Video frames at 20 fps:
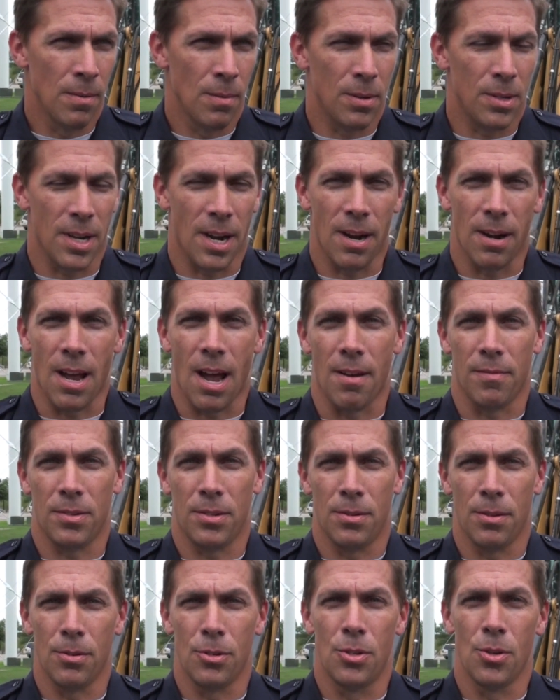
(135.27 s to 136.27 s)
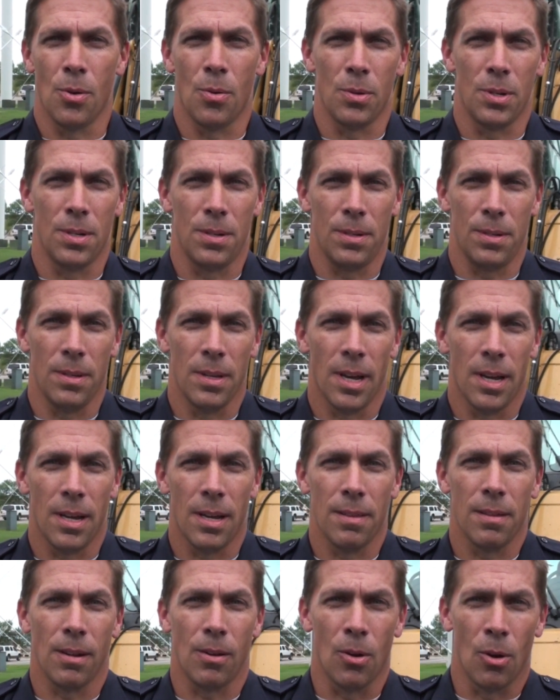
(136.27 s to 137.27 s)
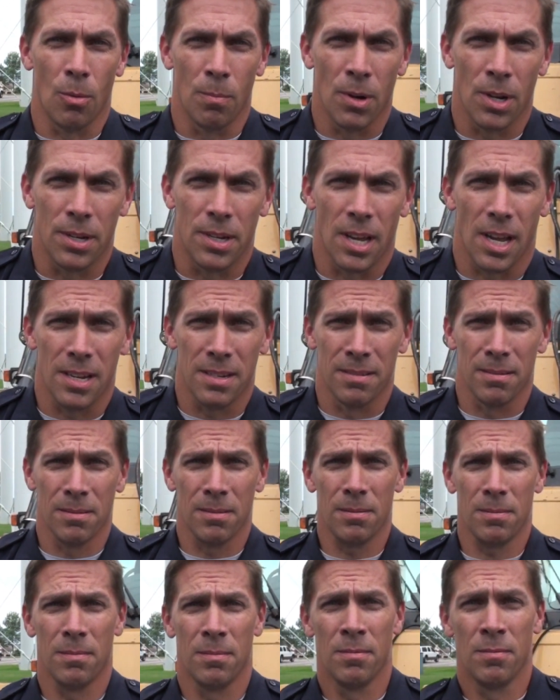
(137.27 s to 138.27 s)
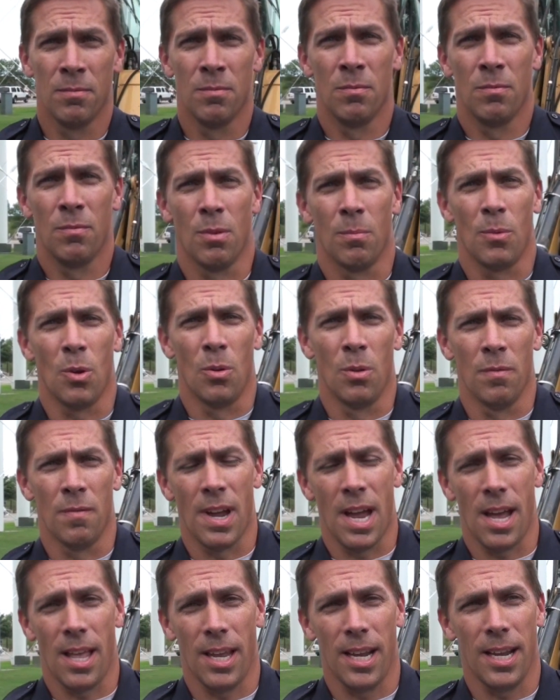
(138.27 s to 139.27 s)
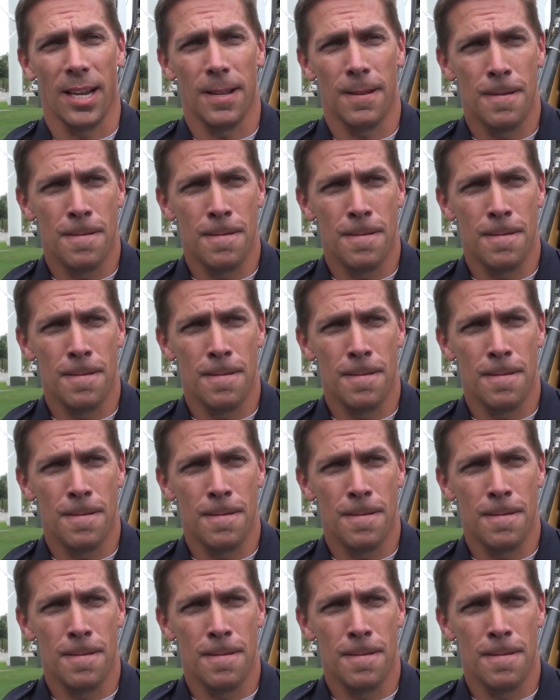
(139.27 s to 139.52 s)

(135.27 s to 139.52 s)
retired officer Joe uh, the Cobra Dutton from Golden Valley,